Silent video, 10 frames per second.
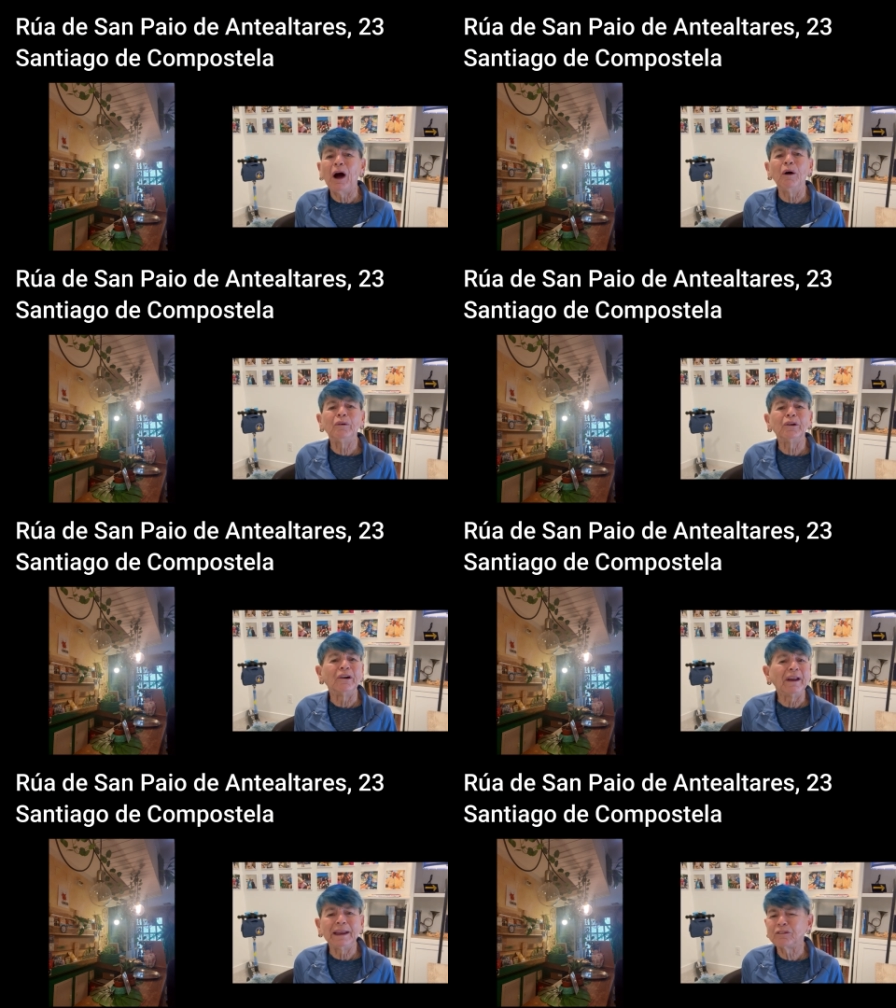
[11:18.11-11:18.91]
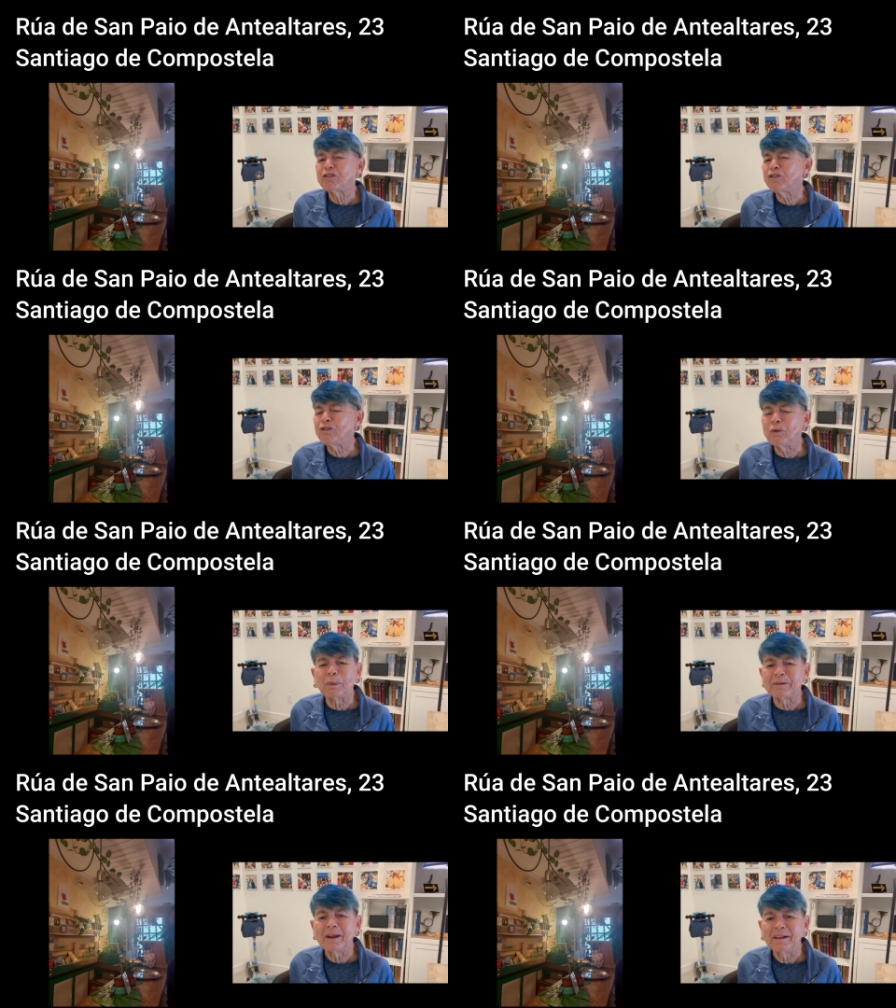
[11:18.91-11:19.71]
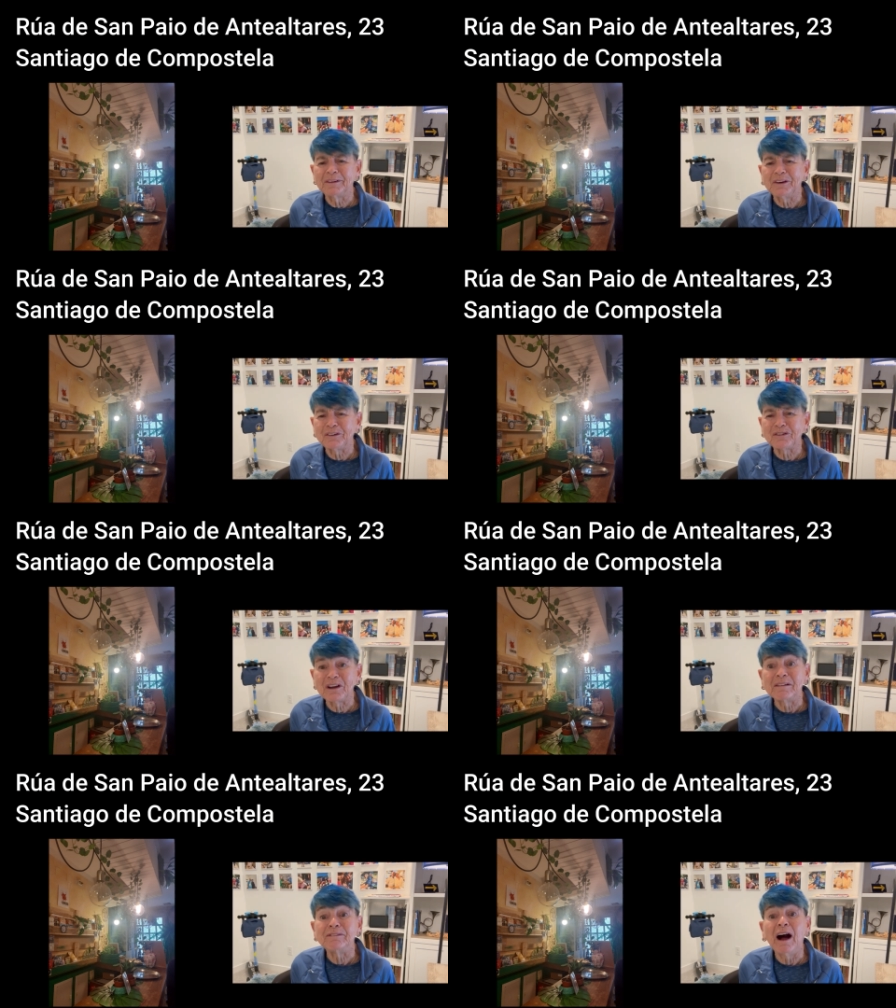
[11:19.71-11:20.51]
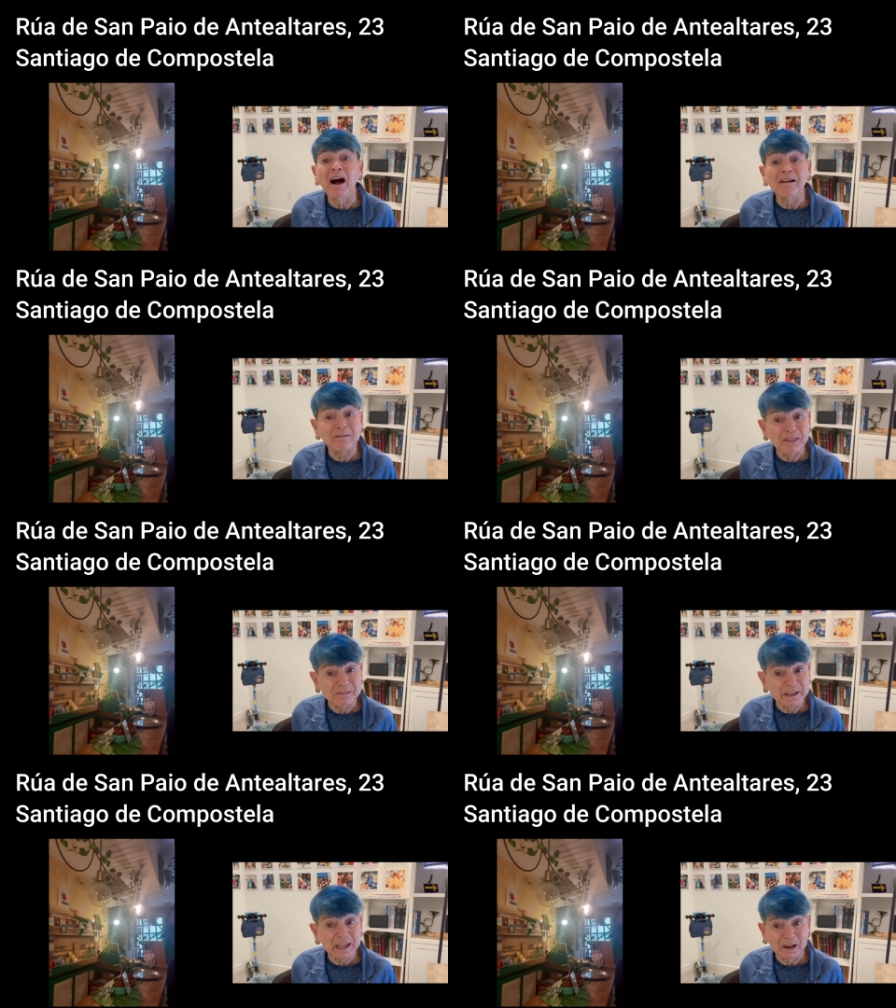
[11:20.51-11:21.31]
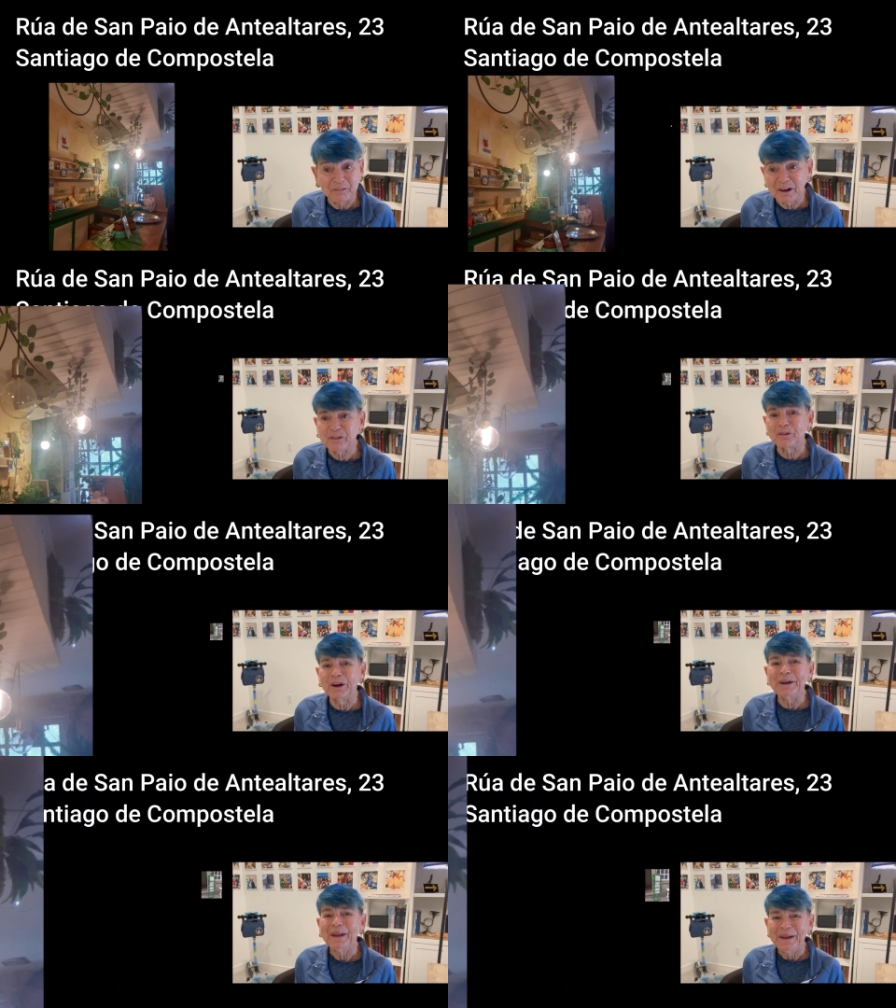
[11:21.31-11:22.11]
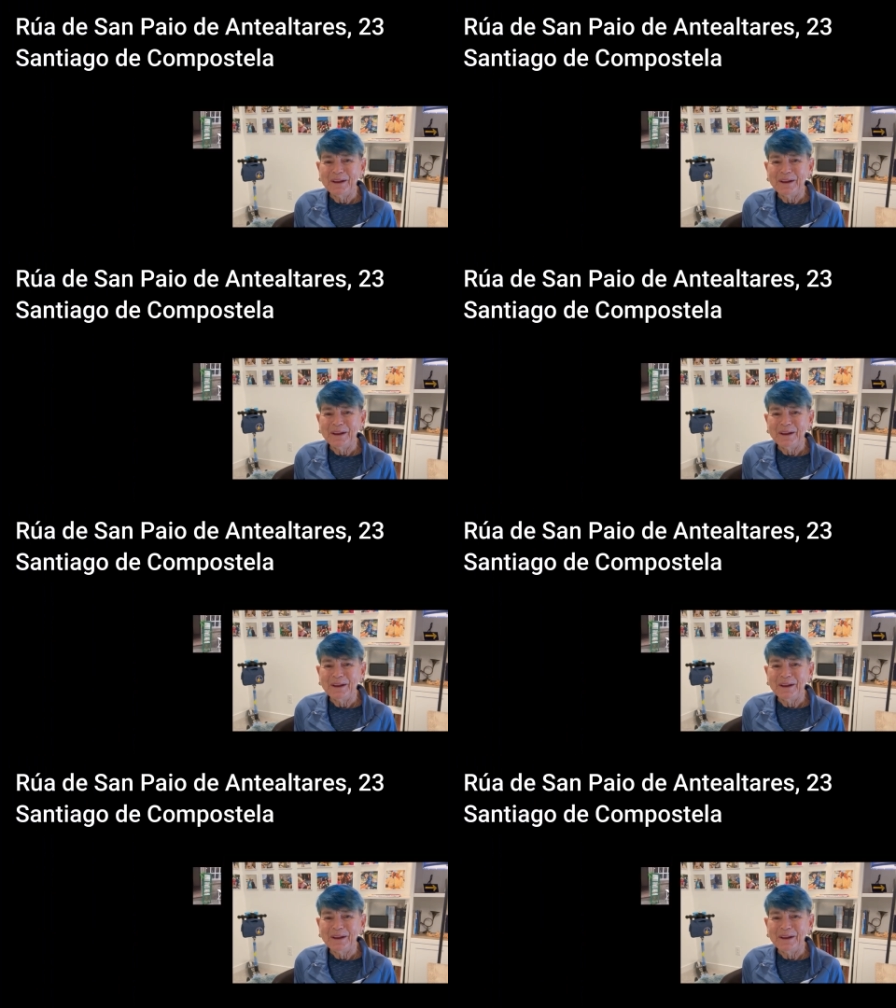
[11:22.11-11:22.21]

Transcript: owner and super talented chef of the vegan restaurant,